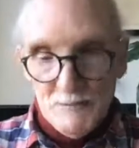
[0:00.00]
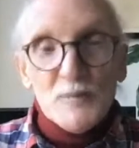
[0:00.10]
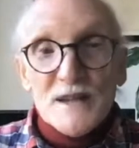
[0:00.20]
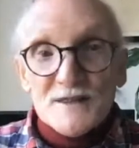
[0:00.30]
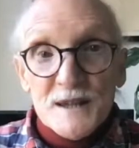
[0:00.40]

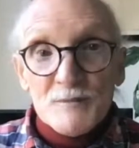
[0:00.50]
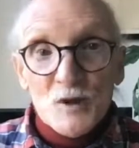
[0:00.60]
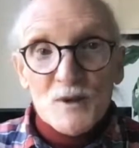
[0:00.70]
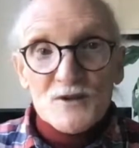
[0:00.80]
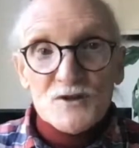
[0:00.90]
Please keep the
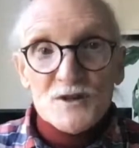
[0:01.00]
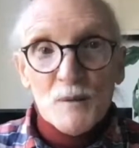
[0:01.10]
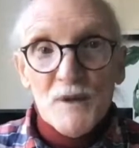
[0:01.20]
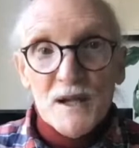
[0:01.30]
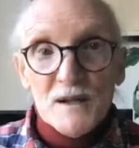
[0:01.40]
questions
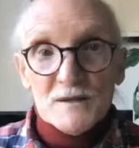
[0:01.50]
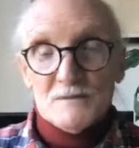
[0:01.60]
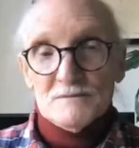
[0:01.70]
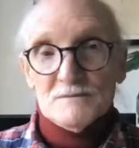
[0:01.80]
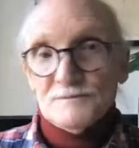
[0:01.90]
coming in.
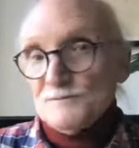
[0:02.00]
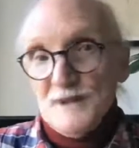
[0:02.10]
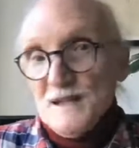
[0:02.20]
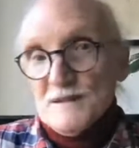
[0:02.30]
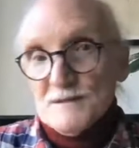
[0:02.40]

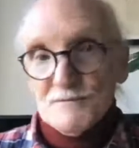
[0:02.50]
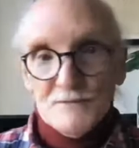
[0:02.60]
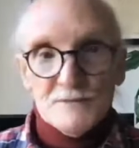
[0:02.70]
Please.